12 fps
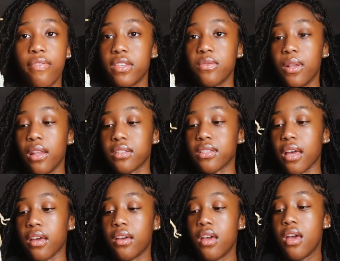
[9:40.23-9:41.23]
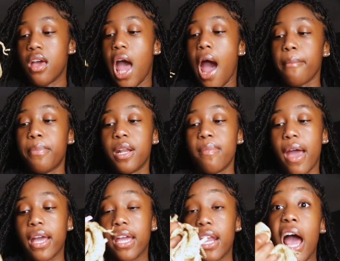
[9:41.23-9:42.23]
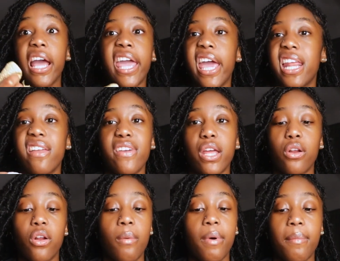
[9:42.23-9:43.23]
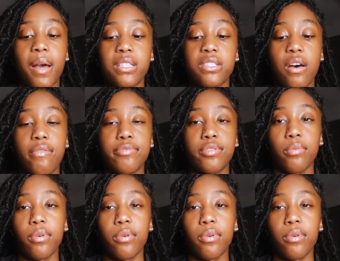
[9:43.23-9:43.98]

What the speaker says: This is what it looks like. I'm gonna put it back in. I can't even get it on by myself, so